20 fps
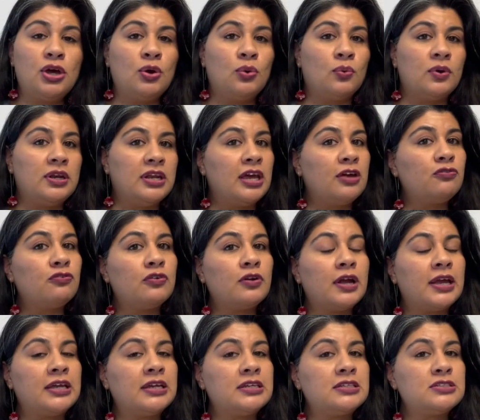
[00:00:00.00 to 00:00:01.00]
whenever
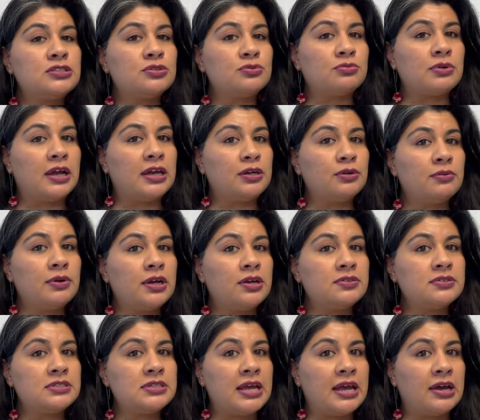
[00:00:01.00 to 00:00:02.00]
I get to ride
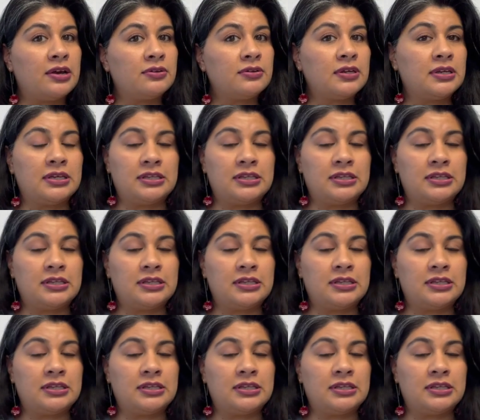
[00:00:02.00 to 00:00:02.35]
around town